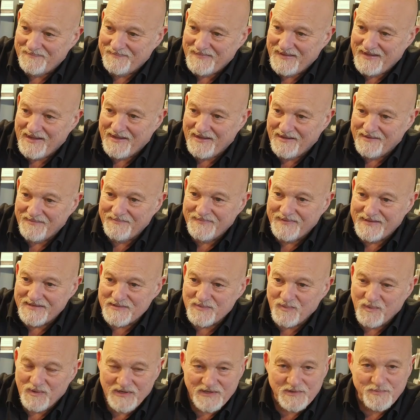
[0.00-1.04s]
yeah,
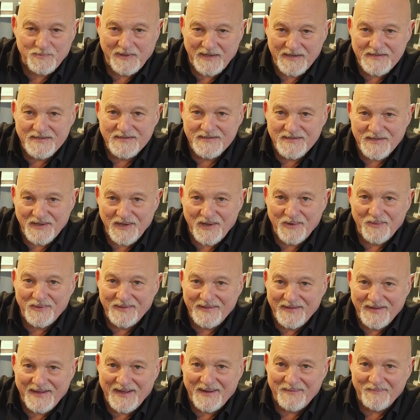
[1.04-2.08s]
there's worse places to go with
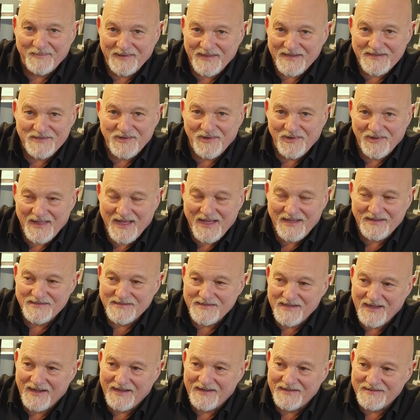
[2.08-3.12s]
your camera, that's all I'll
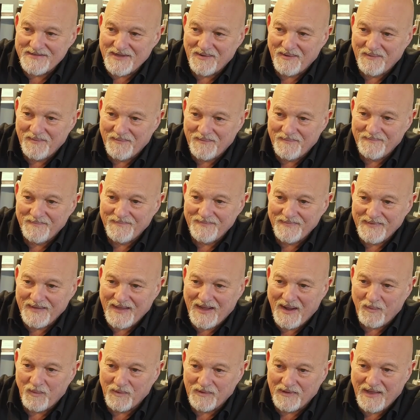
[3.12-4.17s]
say. So
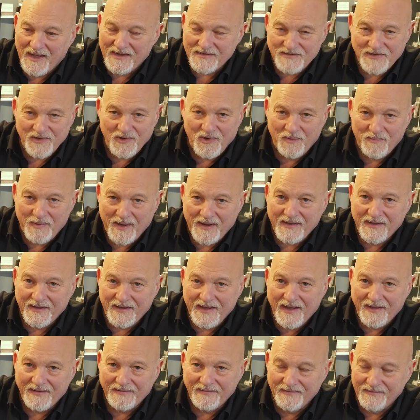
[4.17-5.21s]
I would like to go back
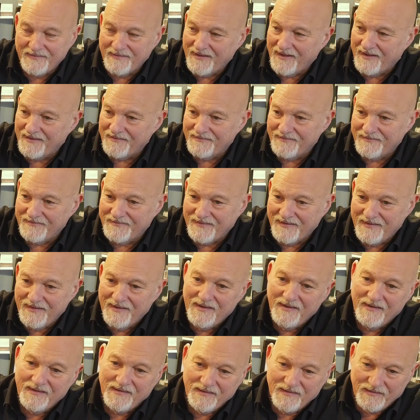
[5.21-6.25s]
again and
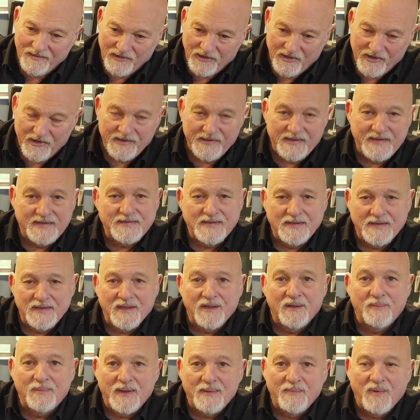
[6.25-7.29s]
learn it a
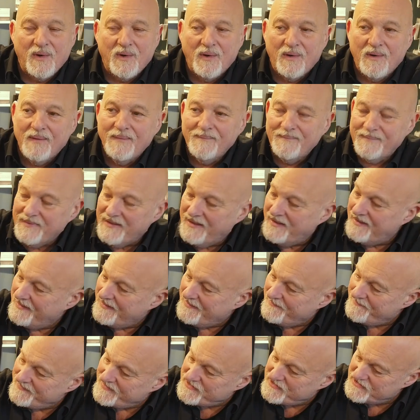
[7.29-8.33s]
little bit more.
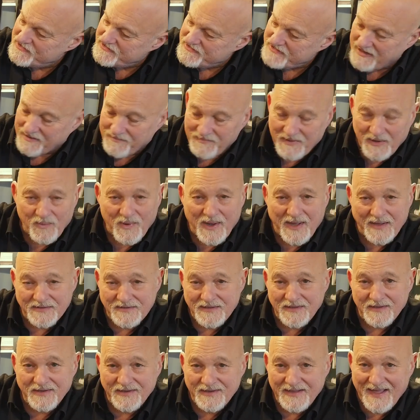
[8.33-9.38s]
Just take me a while
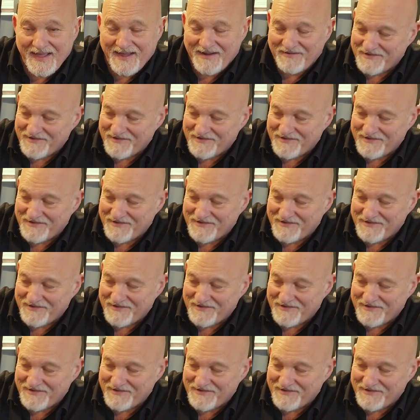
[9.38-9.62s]
to learn